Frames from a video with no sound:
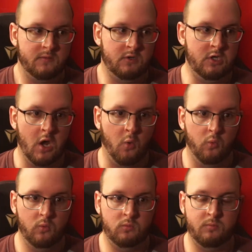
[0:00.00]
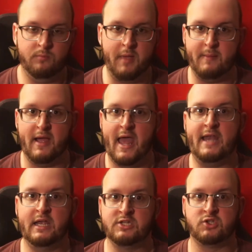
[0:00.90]
you know, bang my head
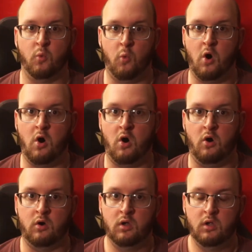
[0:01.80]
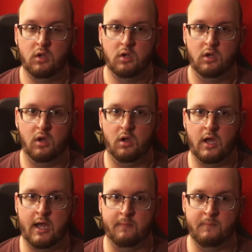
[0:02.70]
against the wall
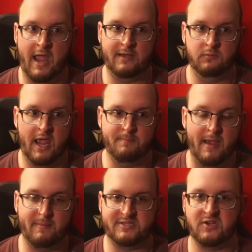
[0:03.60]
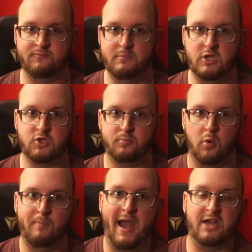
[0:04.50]
um, and and make myself miserable
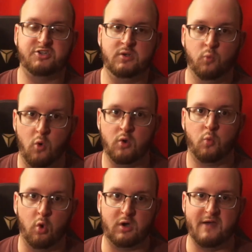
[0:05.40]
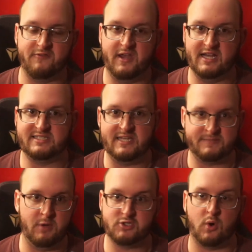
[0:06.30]
bashing World of Warcraft for the next six
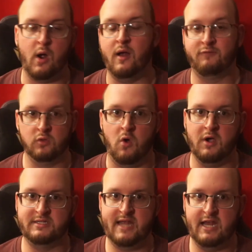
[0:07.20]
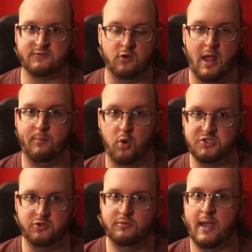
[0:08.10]
months or however long it takes for
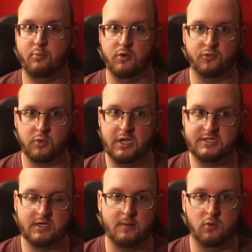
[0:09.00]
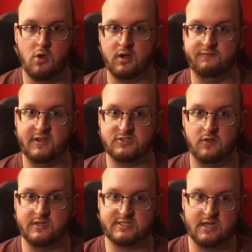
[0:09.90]
9.2, 9.3 to come along and fix all
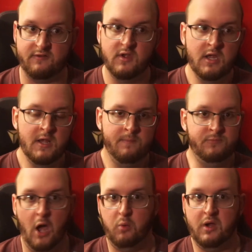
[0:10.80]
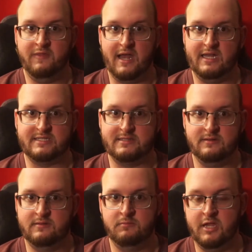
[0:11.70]
this stuff, knowing that it's
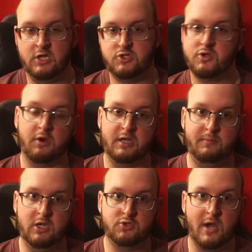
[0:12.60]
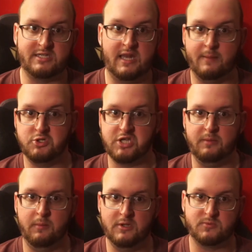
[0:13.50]
the issues aren't going to be addressed and I'm just going to
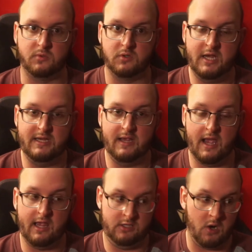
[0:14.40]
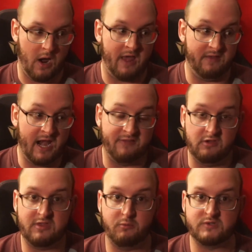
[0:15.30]
be miserable. He, you know, I, and I think
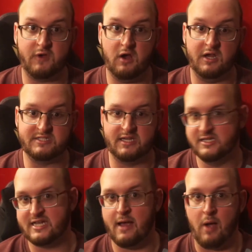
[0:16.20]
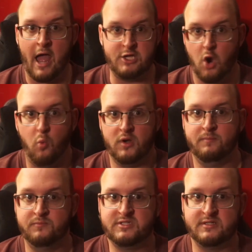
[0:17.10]
that was fair. He said, listen, I, I don't
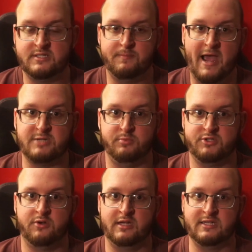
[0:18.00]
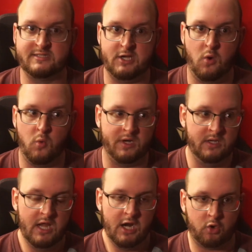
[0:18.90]
want to, to bash Blizzard like this. I don't want
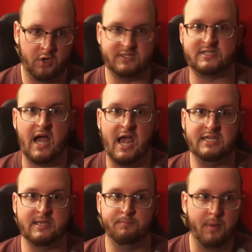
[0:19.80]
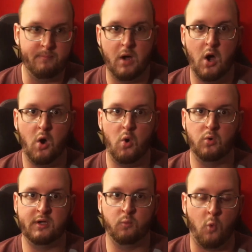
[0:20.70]
to criticize and
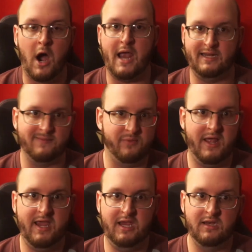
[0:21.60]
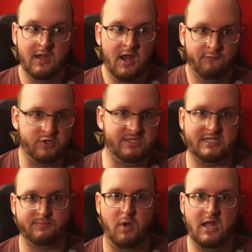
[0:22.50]
bemoan and whine and complain for
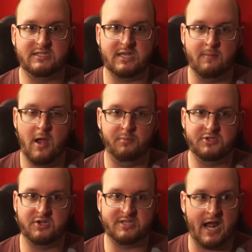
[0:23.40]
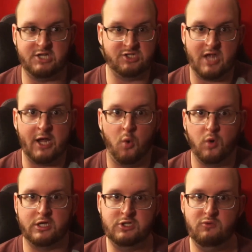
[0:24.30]
six months about Blizzard. So I just I don't want
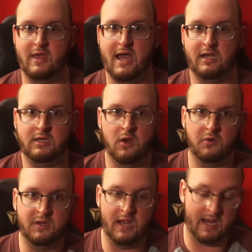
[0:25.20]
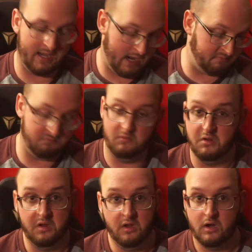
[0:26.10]
to do that. You know, he, and and
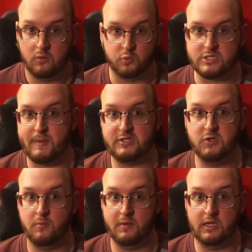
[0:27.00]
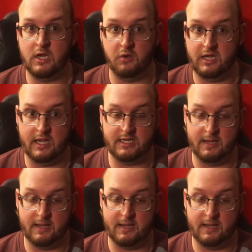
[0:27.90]
respect to him, you know, he ended